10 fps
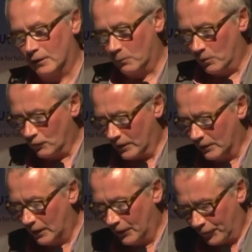We
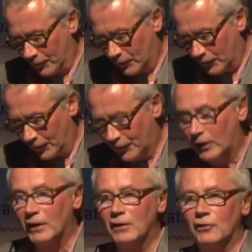recognize that
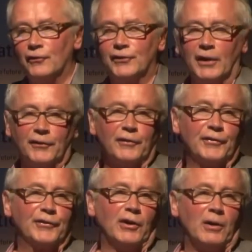design doesn't
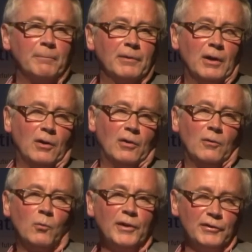stop
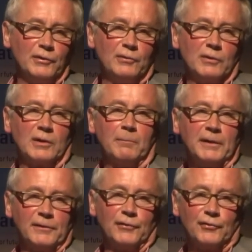when you
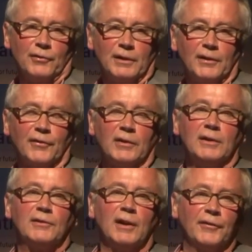complete the drawings.
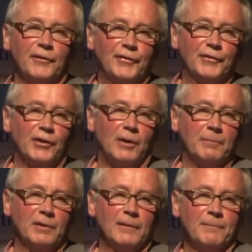It doesn't
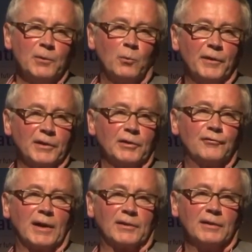stop when the
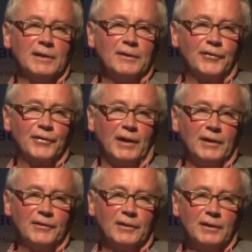contractor leaves
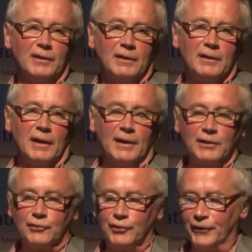site. And
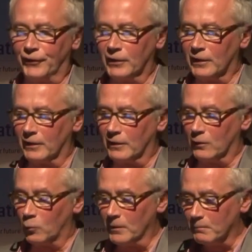increasingly,
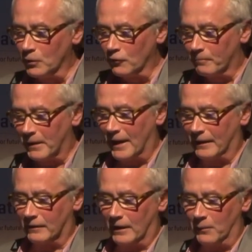we moved
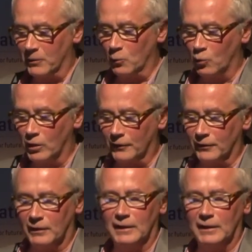back and we worked